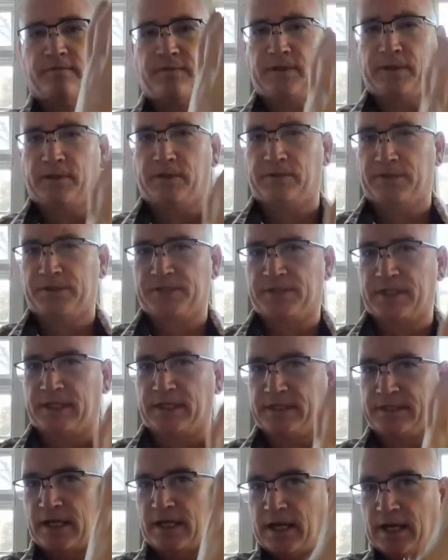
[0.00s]
field is the
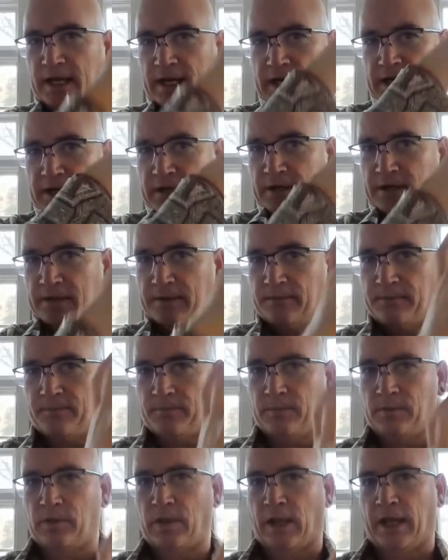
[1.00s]
entire
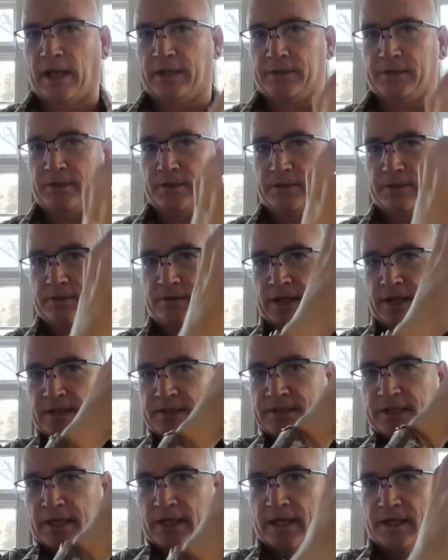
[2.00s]
ladder, that
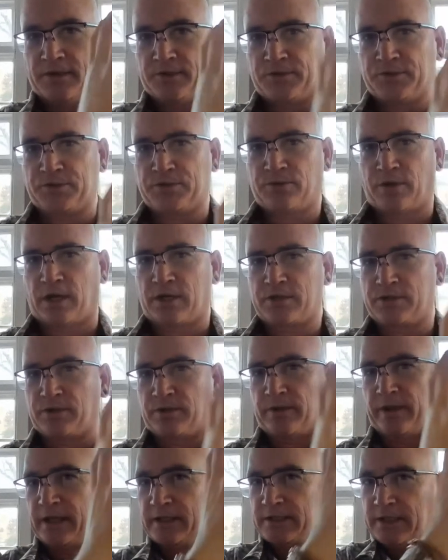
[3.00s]
entire
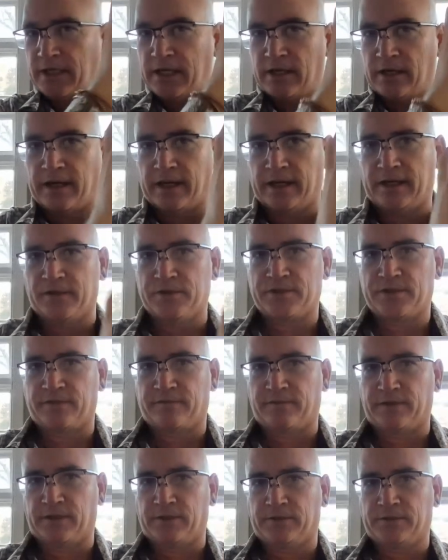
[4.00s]
structure, that entire energy
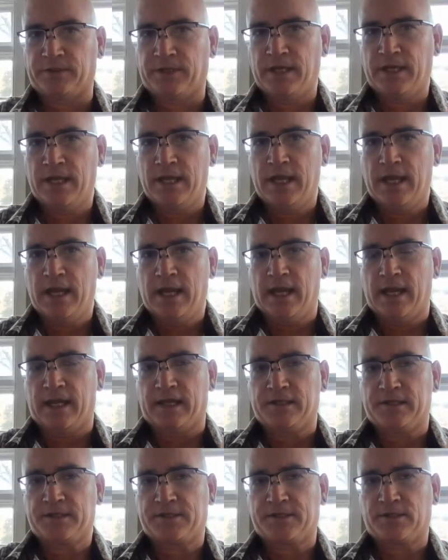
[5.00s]
field.
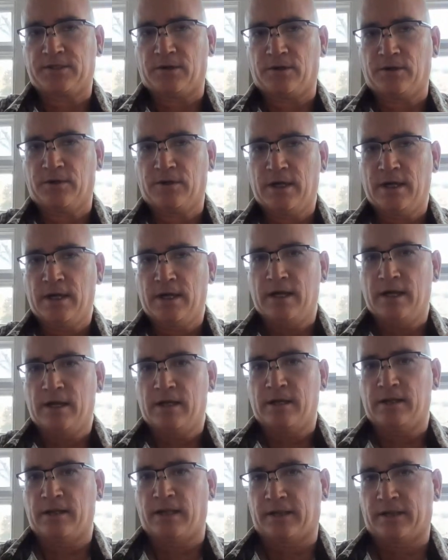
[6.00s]
And so,
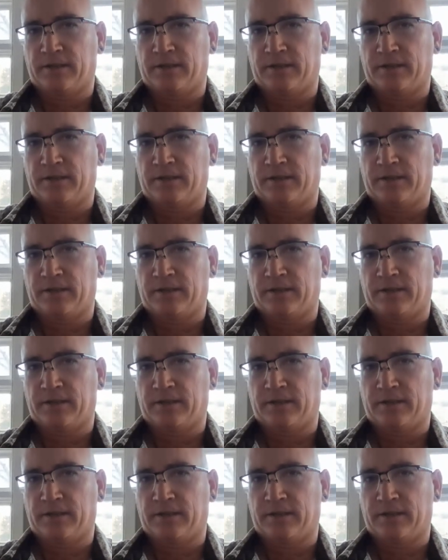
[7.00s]
like